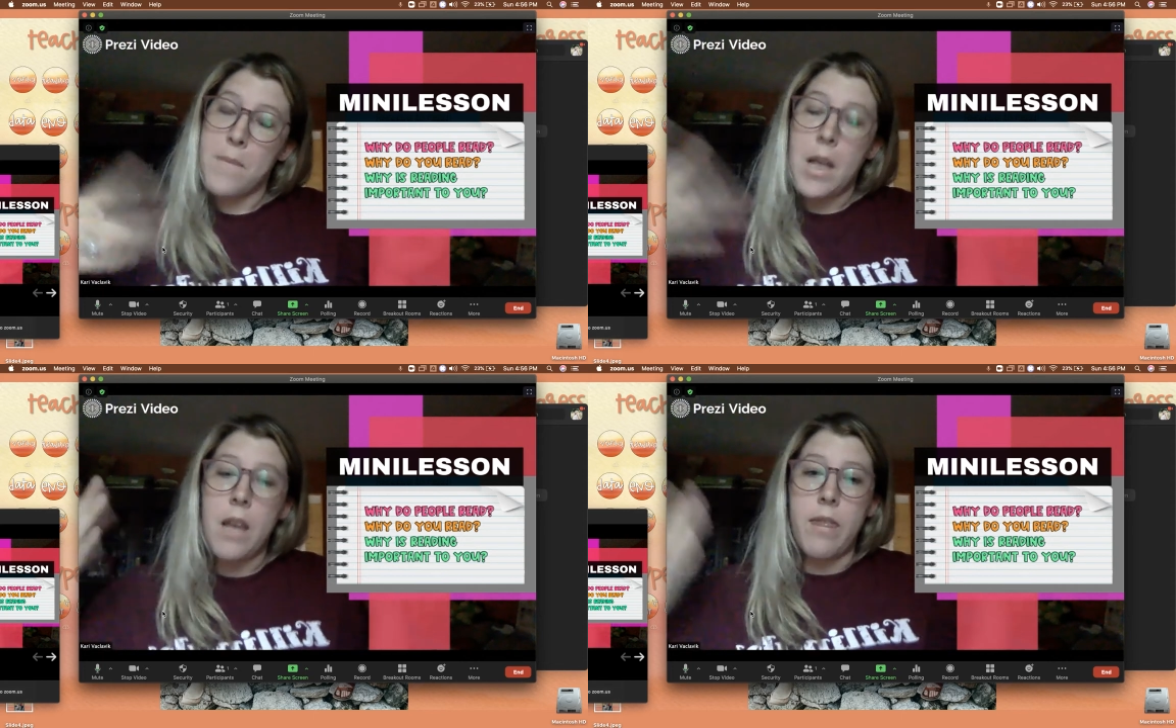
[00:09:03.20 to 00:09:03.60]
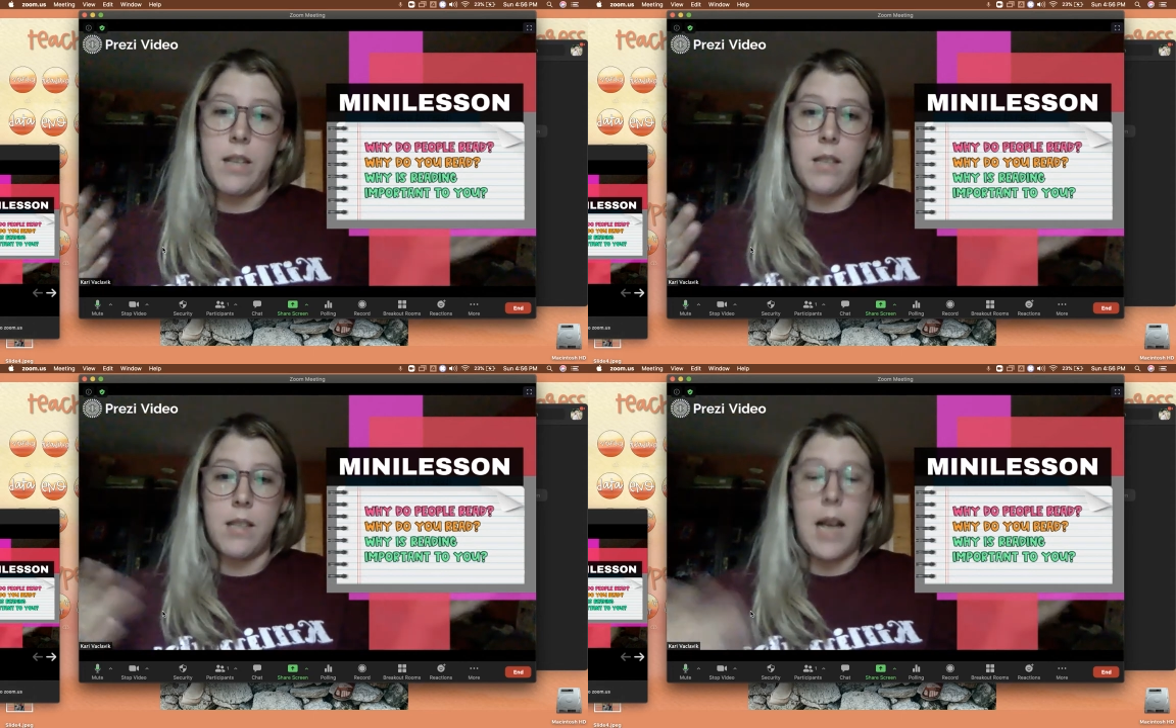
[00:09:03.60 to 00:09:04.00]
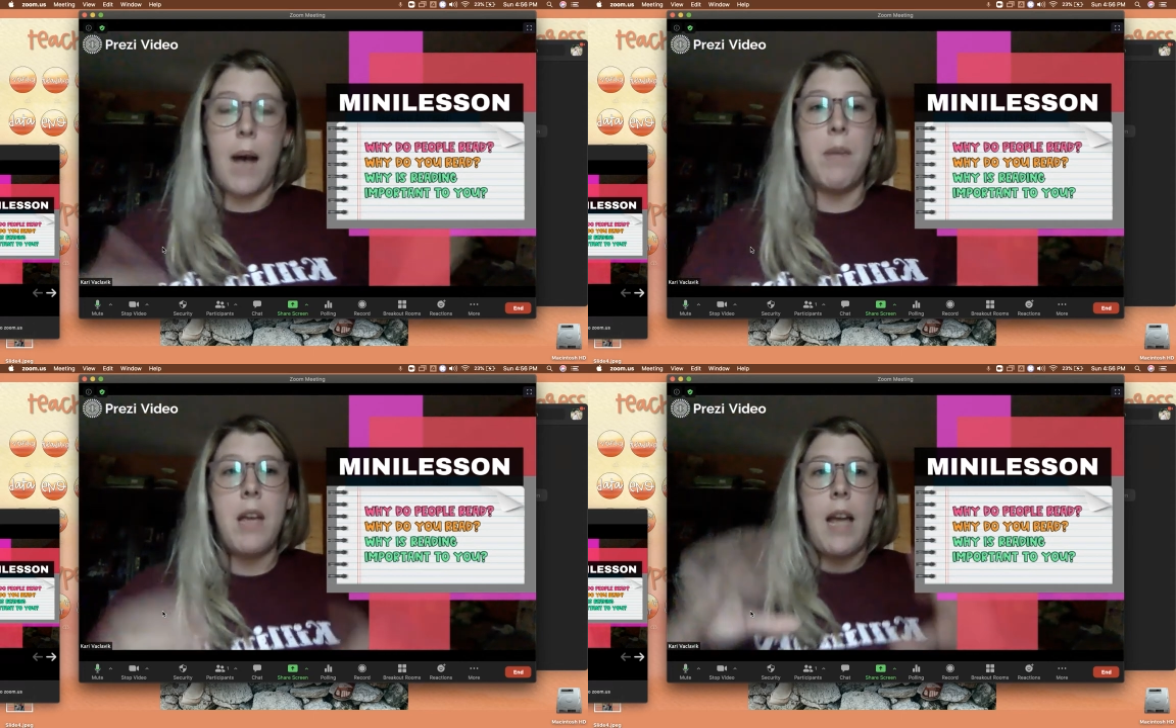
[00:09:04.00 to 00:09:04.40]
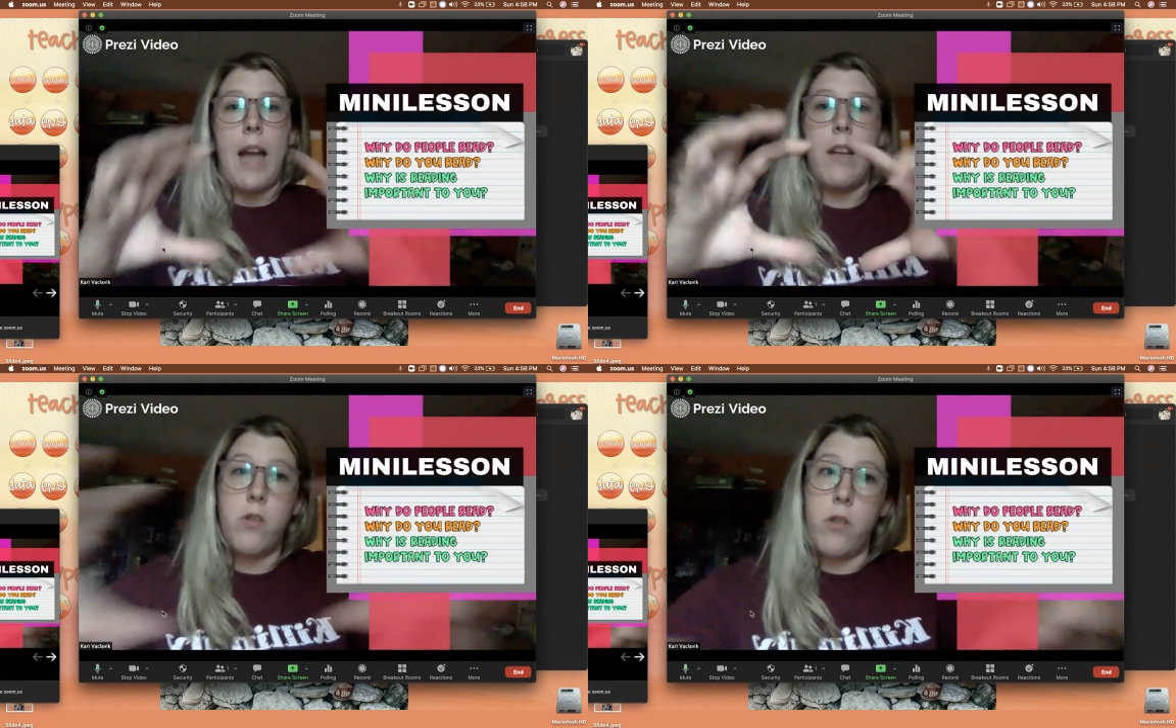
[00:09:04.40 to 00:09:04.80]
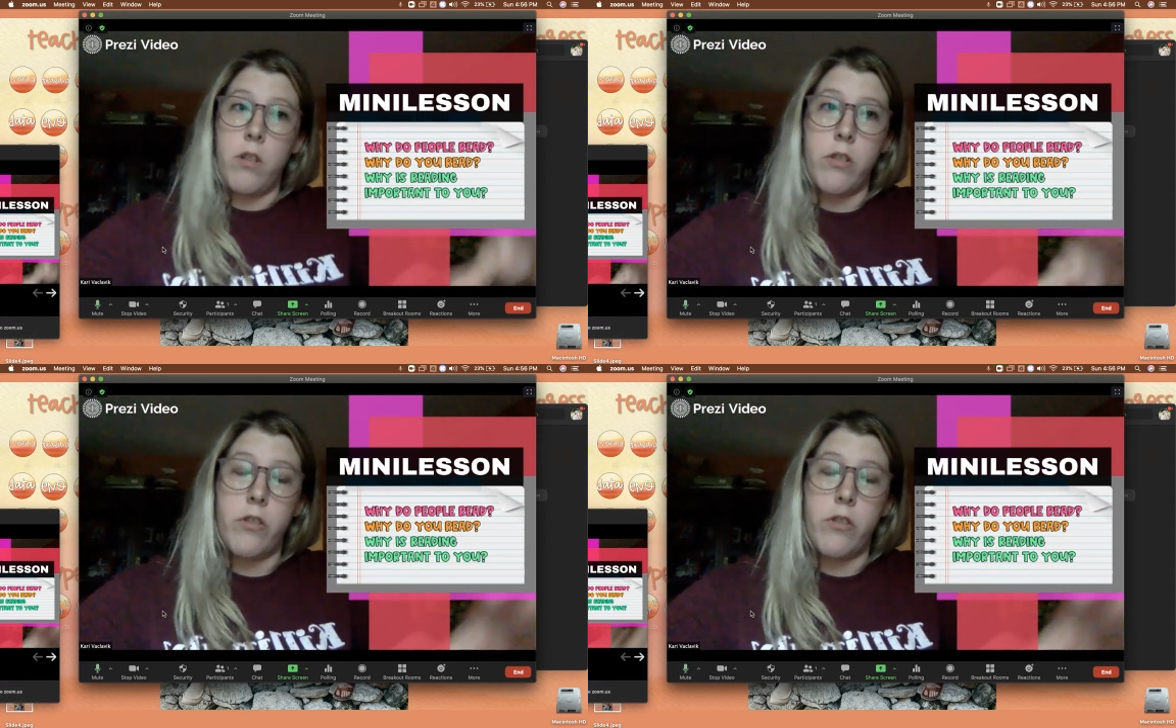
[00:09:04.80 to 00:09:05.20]
this is up. And
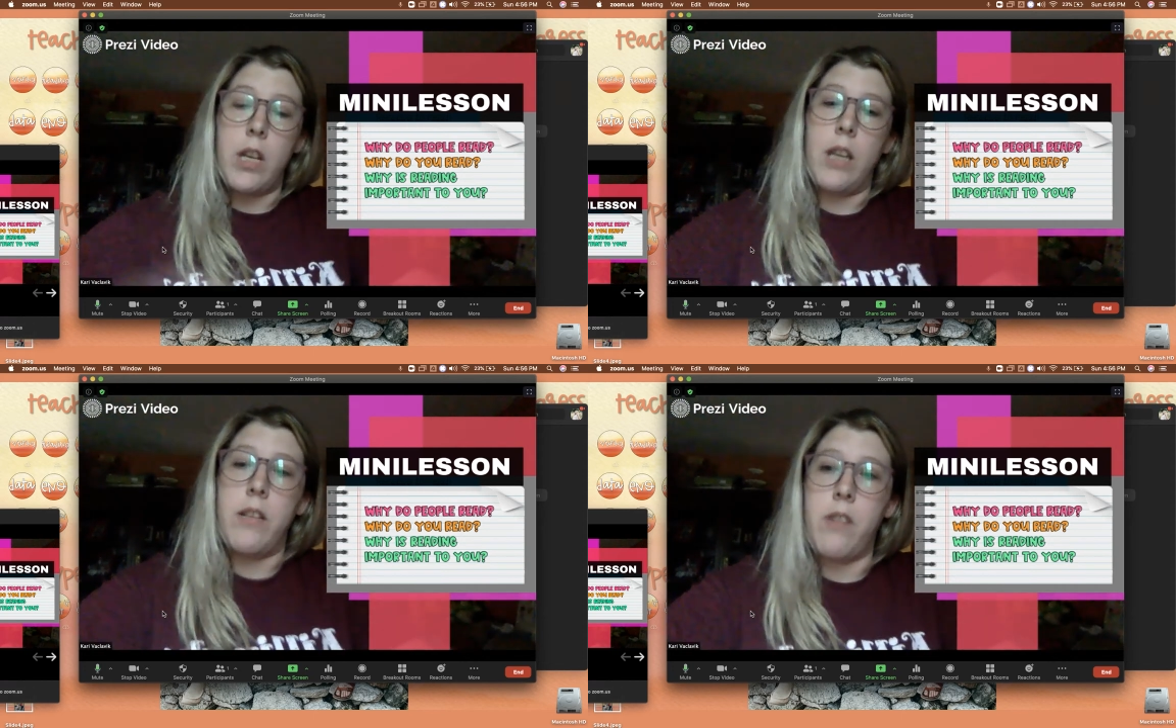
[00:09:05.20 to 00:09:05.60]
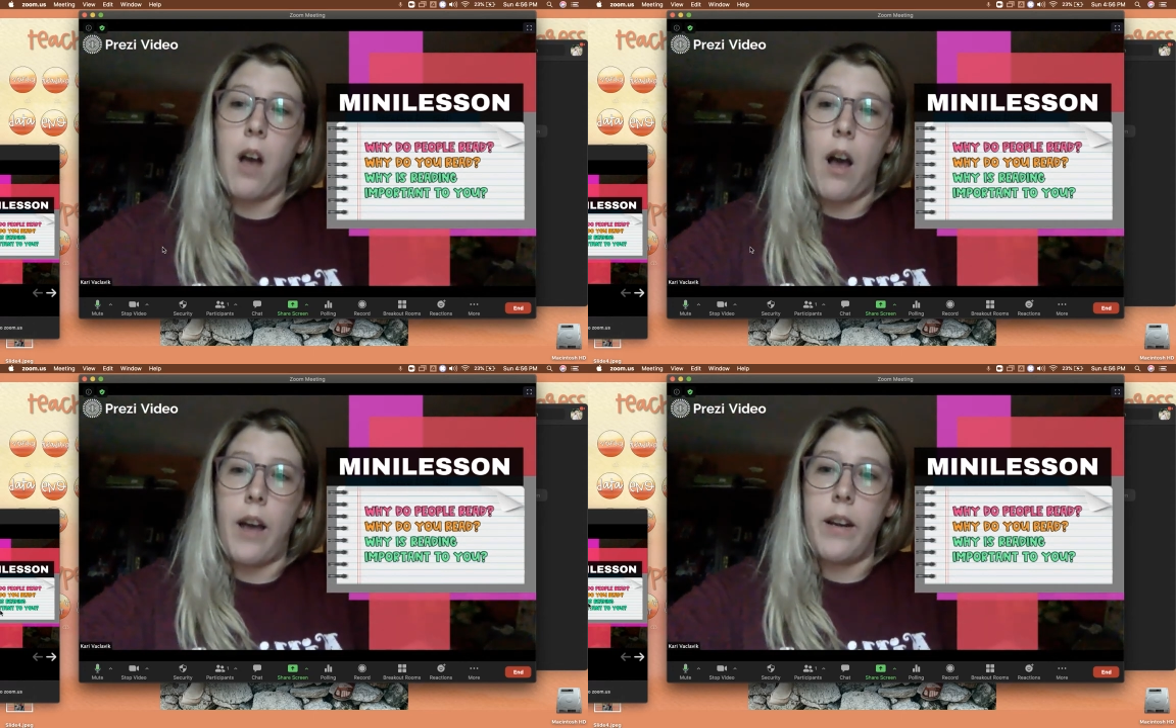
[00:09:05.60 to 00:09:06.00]
students are seeing this on